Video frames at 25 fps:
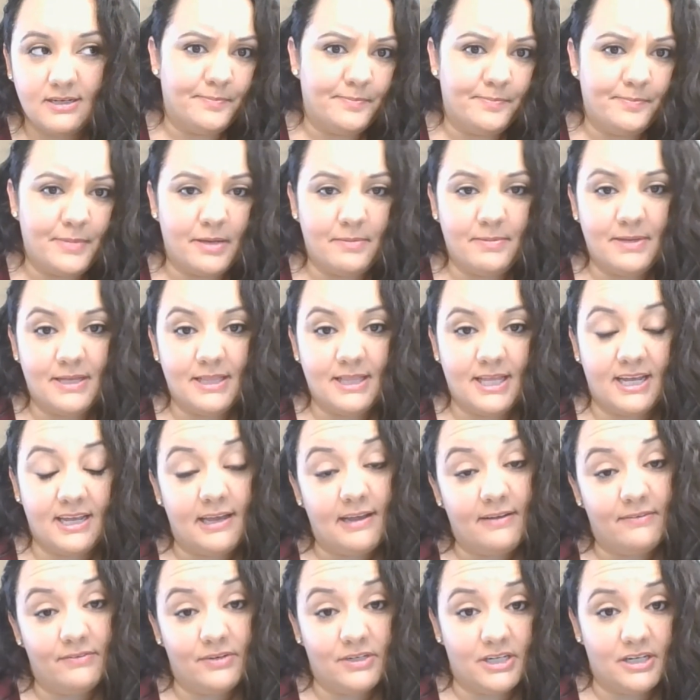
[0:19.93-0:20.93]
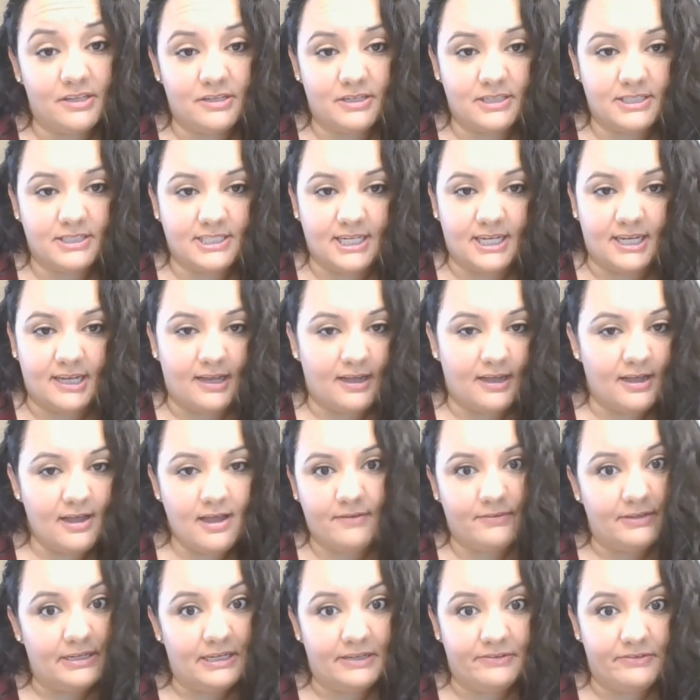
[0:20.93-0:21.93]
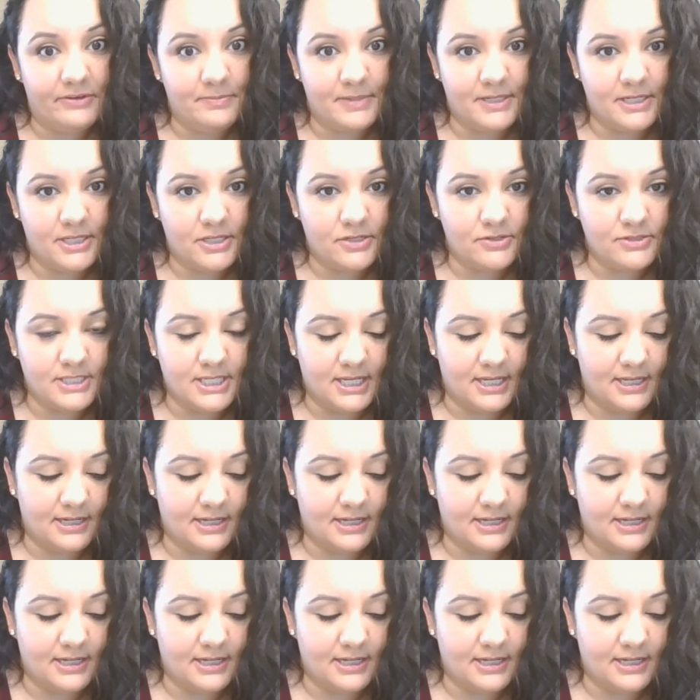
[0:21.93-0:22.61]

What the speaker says: Maybe like every other day. I haven't even been using it